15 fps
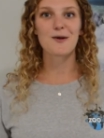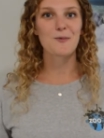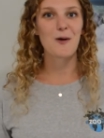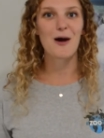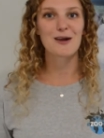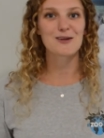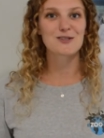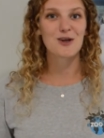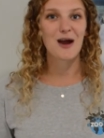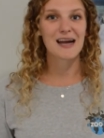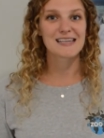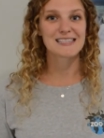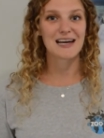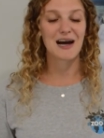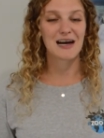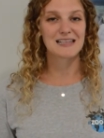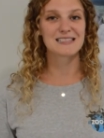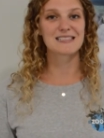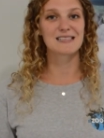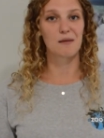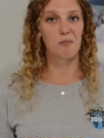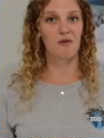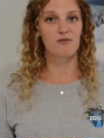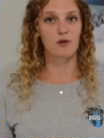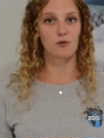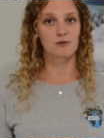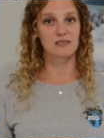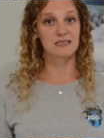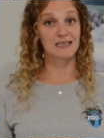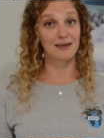the water trying to hunt some of
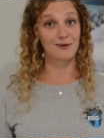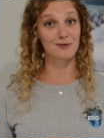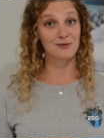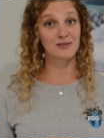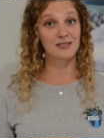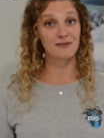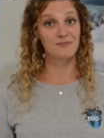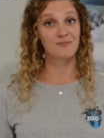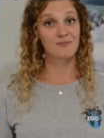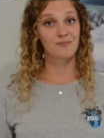those seals.